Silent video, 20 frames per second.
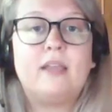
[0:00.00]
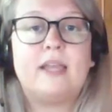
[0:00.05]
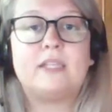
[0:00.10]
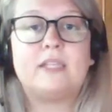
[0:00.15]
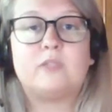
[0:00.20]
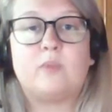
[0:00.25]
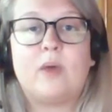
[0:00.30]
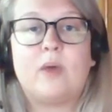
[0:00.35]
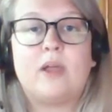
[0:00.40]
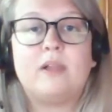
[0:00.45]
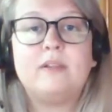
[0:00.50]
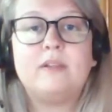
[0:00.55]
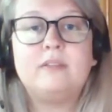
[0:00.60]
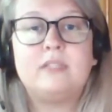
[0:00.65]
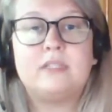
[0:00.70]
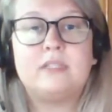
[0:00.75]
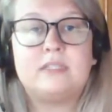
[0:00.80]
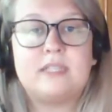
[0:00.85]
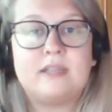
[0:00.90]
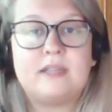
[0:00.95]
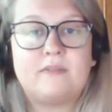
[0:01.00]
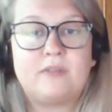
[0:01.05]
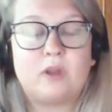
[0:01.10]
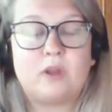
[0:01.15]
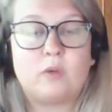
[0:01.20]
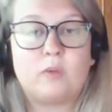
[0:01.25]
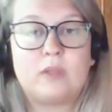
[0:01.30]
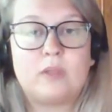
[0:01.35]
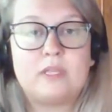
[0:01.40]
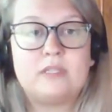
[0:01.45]
as well to see if they're
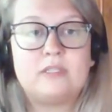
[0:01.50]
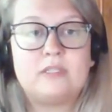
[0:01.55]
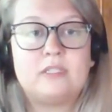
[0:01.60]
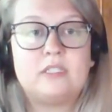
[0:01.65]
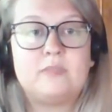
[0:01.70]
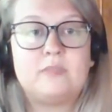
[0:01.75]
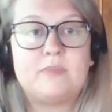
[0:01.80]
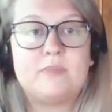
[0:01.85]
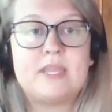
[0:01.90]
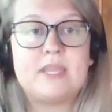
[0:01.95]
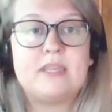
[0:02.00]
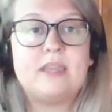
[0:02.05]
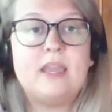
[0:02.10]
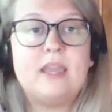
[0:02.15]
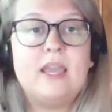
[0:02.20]
willing to speak